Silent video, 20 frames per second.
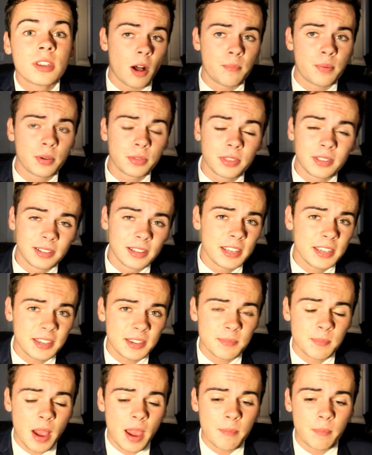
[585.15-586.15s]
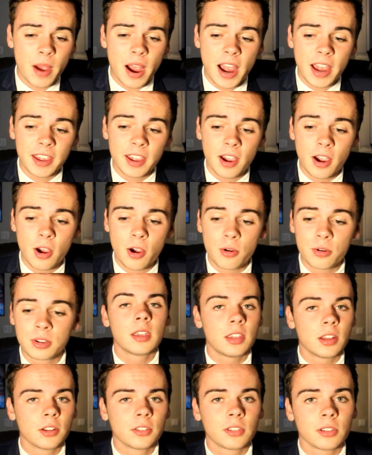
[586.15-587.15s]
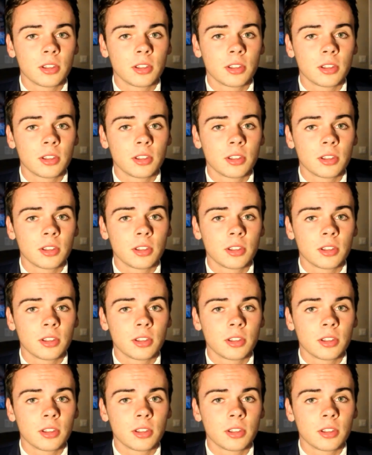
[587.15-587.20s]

I'll put the link in my bio. Here's a